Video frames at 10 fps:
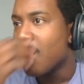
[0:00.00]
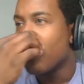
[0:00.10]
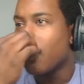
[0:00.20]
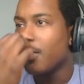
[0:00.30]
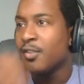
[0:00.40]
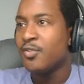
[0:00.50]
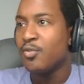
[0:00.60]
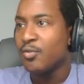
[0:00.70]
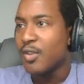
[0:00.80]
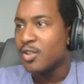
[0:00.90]
"Are you going to
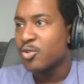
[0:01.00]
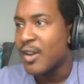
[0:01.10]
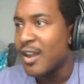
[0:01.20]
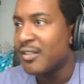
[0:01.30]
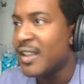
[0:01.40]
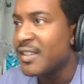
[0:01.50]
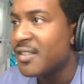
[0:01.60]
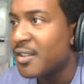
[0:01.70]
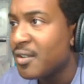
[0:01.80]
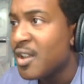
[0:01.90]
do a trial
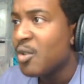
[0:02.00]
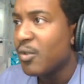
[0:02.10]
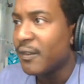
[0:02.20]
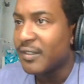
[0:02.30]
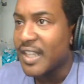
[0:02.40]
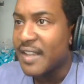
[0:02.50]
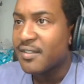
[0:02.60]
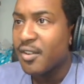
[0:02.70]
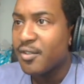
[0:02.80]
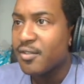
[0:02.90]
lesson with
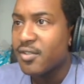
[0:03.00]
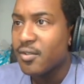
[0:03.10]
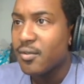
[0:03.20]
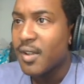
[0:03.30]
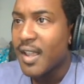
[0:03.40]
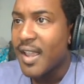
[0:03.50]
leaves on your suit?"